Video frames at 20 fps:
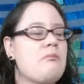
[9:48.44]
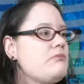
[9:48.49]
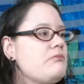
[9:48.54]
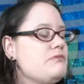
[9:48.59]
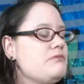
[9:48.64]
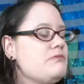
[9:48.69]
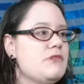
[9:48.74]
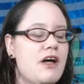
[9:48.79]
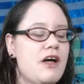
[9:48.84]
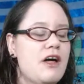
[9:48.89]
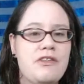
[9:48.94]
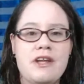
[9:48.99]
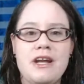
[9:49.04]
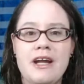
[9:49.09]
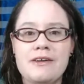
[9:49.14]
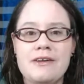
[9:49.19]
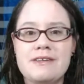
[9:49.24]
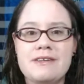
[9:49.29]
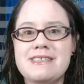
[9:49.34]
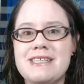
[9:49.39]
nothing
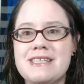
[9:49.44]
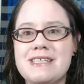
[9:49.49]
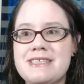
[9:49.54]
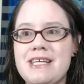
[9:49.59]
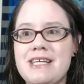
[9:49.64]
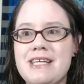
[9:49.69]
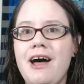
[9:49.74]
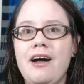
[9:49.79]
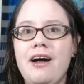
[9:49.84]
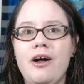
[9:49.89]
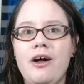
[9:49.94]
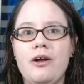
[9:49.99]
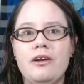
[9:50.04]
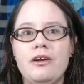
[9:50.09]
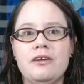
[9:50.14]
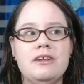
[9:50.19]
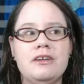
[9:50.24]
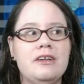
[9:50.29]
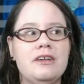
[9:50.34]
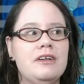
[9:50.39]
else to
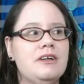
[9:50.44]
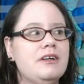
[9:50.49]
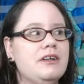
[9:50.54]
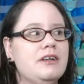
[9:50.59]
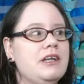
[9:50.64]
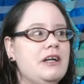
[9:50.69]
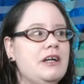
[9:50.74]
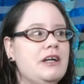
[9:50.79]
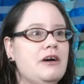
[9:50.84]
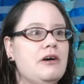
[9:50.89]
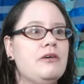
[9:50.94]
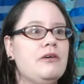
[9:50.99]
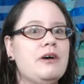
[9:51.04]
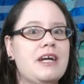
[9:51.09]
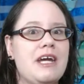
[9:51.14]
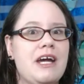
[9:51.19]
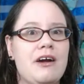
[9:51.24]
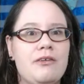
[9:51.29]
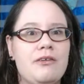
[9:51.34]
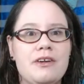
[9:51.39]
sell. You know, I
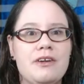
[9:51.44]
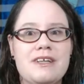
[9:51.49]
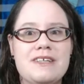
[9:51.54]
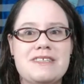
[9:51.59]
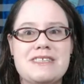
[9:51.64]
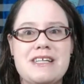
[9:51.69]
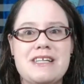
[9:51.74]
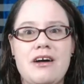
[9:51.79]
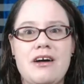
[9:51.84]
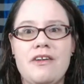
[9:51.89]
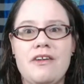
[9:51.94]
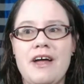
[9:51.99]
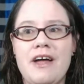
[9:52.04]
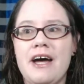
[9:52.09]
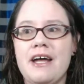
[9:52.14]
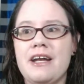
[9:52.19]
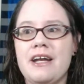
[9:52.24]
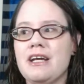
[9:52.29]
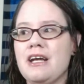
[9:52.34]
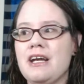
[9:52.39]
can't really sell
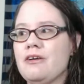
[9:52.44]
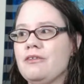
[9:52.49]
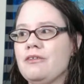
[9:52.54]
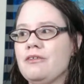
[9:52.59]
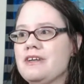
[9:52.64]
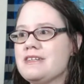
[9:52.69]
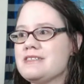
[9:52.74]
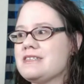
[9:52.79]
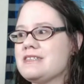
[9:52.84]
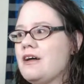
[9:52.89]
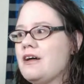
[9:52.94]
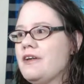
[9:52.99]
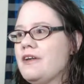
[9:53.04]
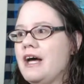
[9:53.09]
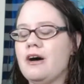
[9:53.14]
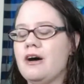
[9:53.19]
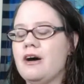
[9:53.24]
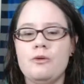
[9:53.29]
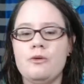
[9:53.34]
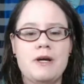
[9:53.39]
that. I can't really sell
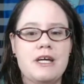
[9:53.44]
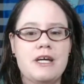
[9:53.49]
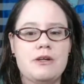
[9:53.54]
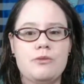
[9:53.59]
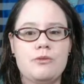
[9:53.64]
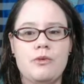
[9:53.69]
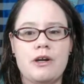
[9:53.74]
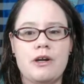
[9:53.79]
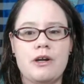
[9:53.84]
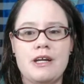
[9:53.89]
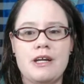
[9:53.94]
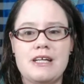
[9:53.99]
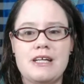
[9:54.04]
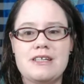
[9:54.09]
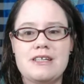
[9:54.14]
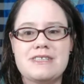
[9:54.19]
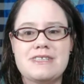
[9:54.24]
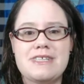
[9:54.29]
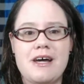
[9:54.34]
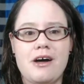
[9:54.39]
that. Oh, wait, what do I need
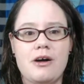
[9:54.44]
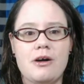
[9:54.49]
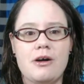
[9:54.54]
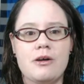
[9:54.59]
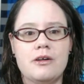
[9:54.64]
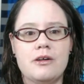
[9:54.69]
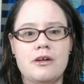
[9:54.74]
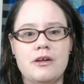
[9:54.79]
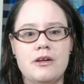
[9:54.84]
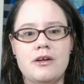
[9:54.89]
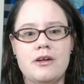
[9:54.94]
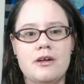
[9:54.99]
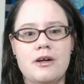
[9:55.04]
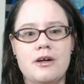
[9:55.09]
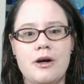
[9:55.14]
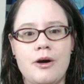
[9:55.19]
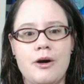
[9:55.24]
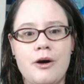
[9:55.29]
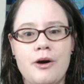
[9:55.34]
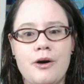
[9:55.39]
to sell?
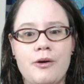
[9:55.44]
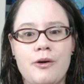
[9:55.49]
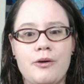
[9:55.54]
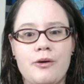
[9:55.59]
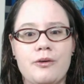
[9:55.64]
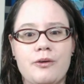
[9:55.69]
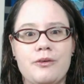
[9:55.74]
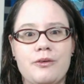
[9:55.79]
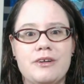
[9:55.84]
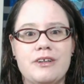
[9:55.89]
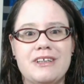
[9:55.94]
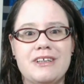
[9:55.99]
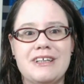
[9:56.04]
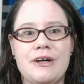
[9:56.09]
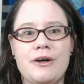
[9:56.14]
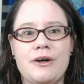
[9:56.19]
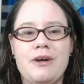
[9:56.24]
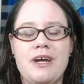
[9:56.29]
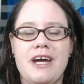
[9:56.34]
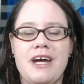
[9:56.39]
Oh,
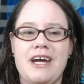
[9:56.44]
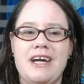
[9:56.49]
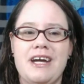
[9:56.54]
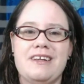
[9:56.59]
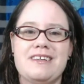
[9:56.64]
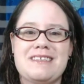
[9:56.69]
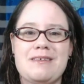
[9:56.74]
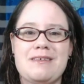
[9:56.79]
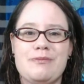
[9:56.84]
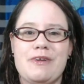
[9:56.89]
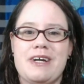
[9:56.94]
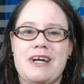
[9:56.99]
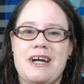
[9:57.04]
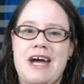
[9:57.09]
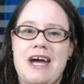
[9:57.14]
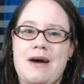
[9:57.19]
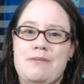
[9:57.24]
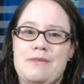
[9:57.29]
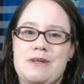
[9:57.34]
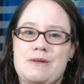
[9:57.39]
okay, something I
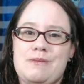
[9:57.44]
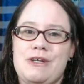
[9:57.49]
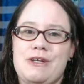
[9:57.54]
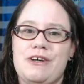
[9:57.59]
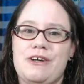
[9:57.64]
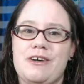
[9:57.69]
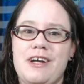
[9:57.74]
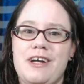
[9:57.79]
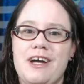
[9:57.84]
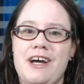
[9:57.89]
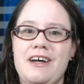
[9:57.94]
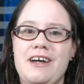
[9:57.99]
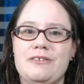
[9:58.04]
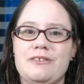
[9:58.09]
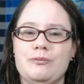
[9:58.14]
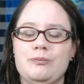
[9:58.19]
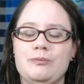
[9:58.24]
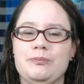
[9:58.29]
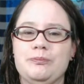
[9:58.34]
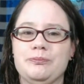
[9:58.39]
happen to be good at?
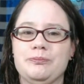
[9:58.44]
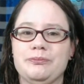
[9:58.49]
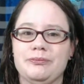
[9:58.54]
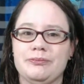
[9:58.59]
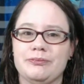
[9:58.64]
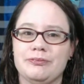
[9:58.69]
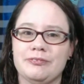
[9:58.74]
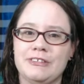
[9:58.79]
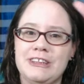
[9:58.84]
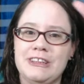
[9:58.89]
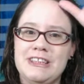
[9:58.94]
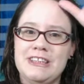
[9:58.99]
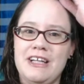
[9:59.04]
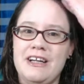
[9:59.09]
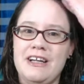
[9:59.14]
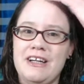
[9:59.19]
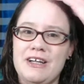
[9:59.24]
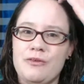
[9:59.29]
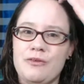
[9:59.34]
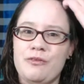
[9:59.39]

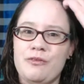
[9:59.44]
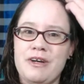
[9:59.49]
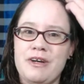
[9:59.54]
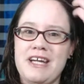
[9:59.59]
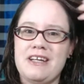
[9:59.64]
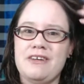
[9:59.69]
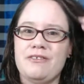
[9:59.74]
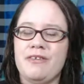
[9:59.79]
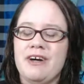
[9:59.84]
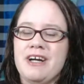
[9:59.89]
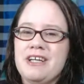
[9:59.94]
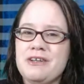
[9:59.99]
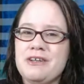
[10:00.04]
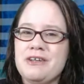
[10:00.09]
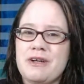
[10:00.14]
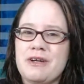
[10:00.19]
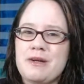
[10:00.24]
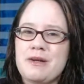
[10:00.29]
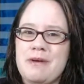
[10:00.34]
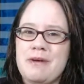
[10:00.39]
Wait, what? You
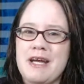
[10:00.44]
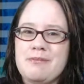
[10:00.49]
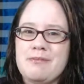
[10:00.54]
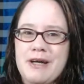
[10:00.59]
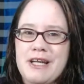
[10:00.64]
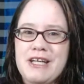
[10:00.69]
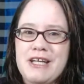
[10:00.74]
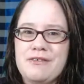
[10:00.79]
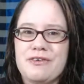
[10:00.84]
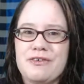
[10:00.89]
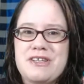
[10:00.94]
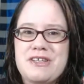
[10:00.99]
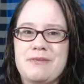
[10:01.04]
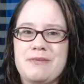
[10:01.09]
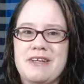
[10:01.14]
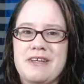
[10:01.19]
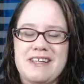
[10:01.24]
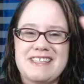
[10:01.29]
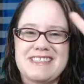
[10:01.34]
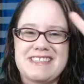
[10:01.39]
want to pay money for
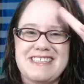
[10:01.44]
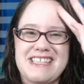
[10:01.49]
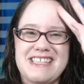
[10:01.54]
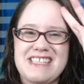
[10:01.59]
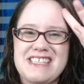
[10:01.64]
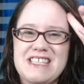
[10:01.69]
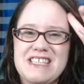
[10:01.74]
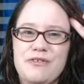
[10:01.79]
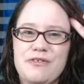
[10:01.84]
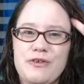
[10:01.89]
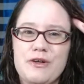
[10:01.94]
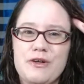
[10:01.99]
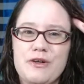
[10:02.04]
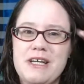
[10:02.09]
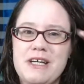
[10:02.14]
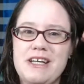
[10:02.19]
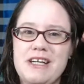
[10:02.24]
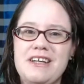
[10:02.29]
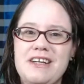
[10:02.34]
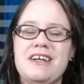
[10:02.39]
something that's easy for
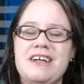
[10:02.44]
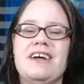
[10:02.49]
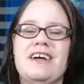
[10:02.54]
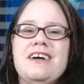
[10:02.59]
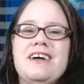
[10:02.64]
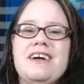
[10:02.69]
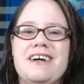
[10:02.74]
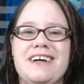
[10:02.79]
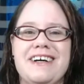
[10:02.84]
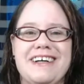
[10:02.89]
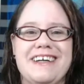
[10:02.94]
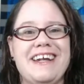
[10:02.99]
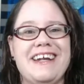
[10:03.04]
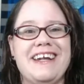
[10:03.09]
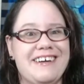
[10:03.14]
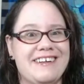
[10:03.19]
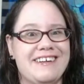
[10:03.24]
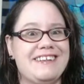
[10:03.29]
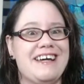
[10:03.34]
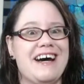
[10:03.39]
me?
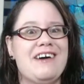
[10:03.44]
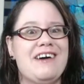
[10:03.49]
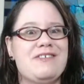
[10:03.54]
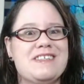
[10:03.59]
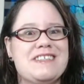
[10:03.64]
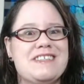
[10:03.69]
Yeah, that was